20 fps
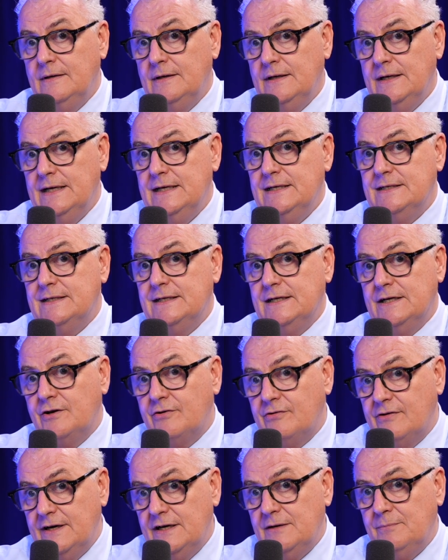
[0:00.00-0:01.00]
is
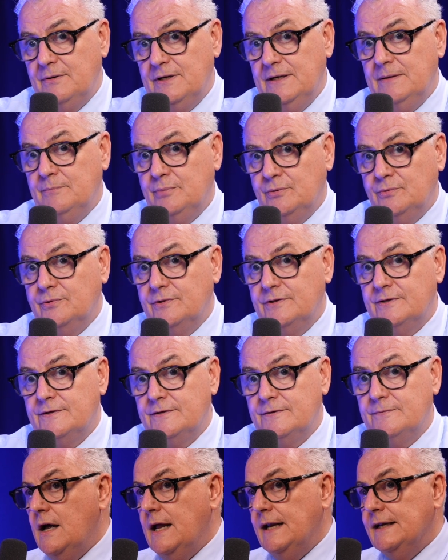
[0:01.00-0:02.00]
incredibly important.
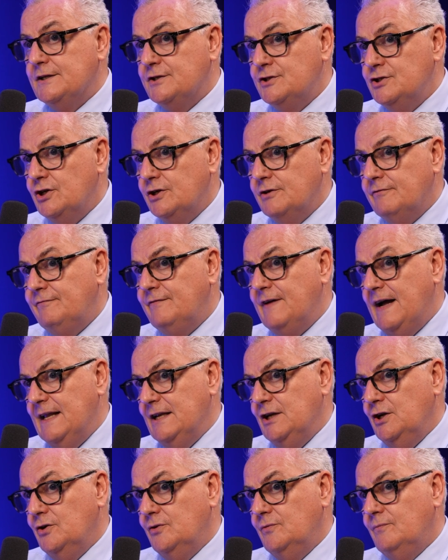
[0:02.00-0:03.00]
And it's not a
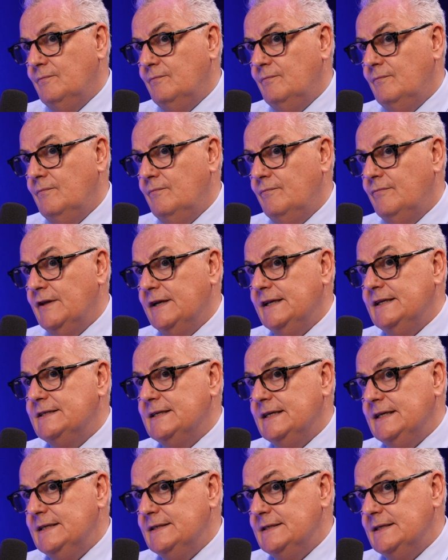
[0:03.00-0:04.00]
value that is
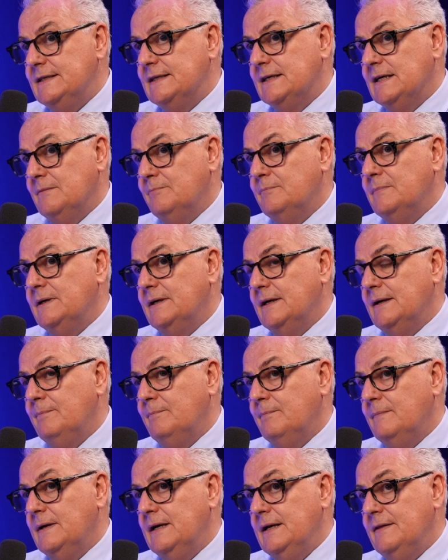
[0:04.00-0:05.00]
easy to come by
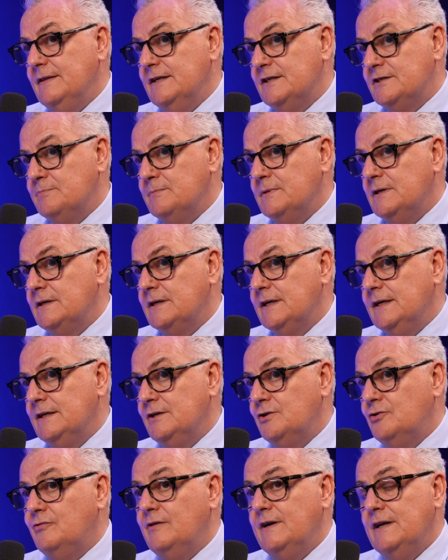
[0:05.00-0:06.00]
in this market
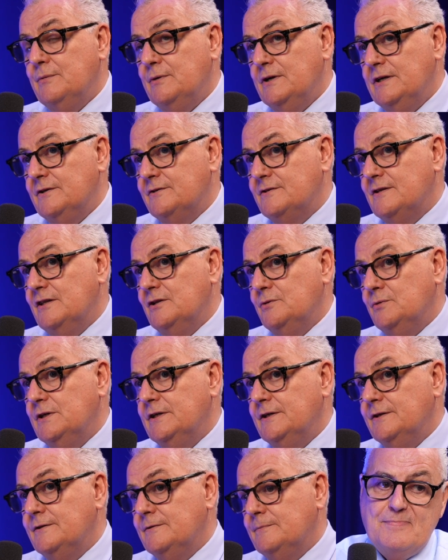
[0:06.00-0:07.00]
or anywhere else in the
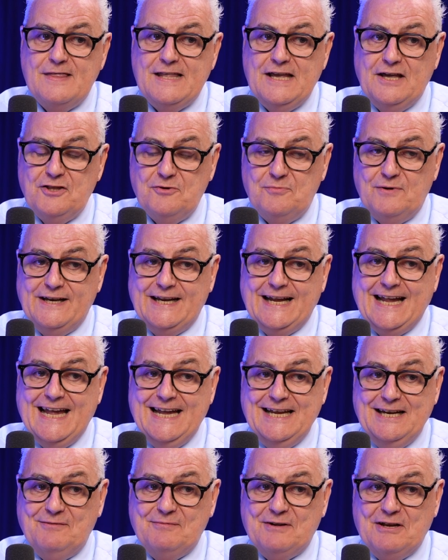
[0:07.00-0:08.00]
world. The other one,
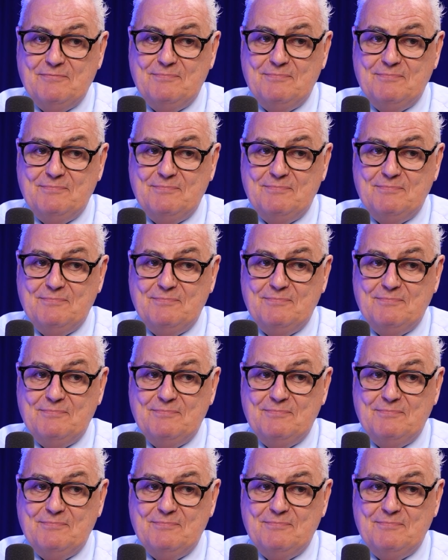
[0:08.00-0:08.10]
again, I'm going to